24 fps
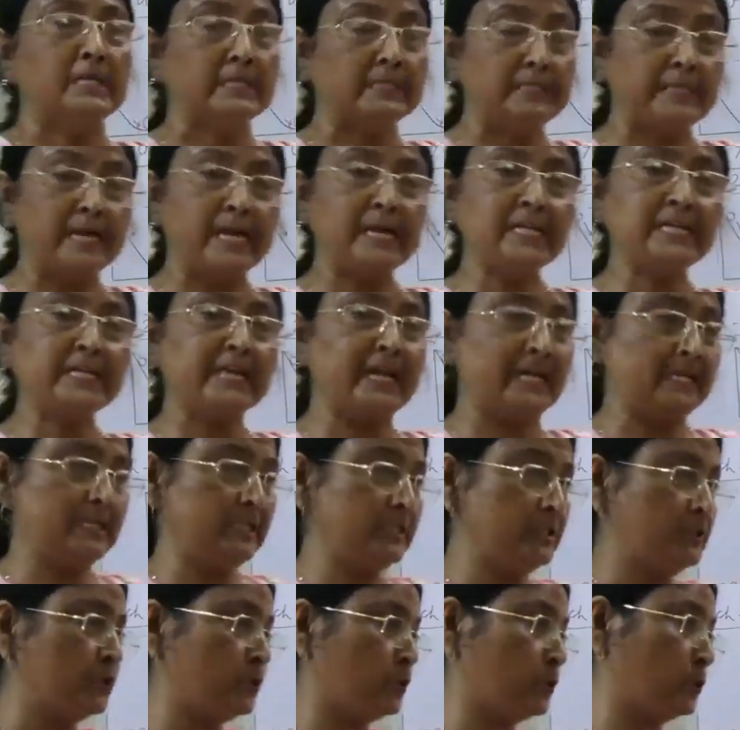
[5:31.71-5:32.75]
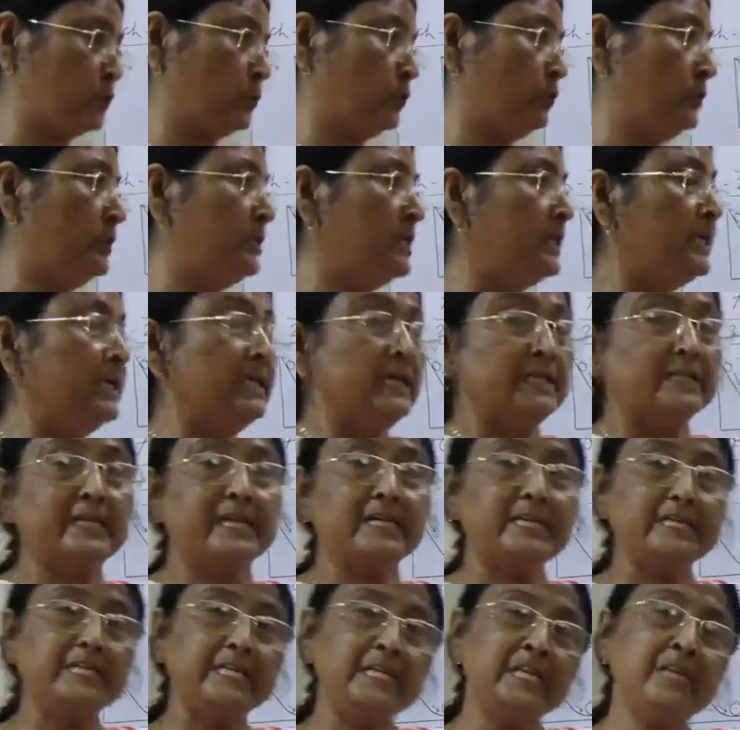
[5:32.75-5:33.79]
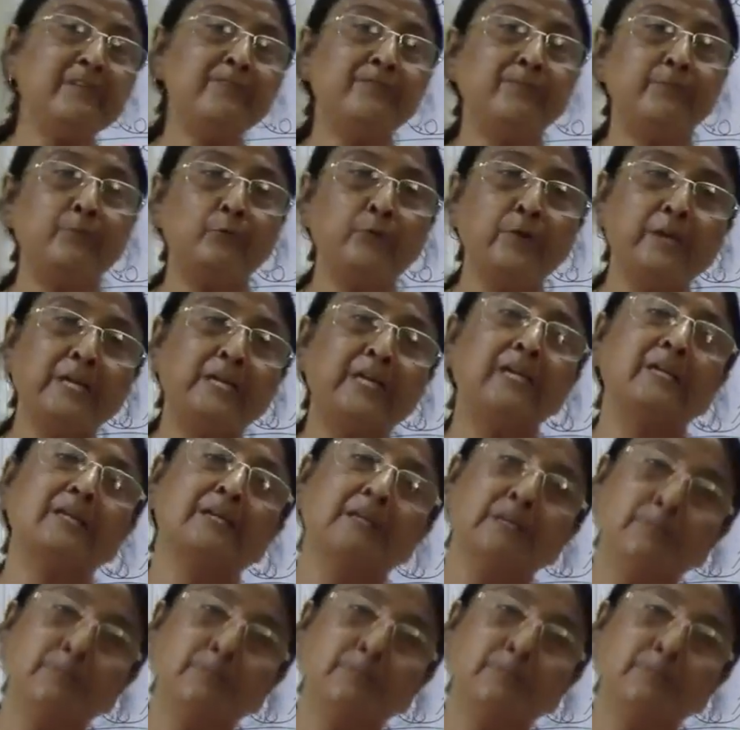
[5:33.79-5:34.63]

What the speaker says: Then Galileo told that if we can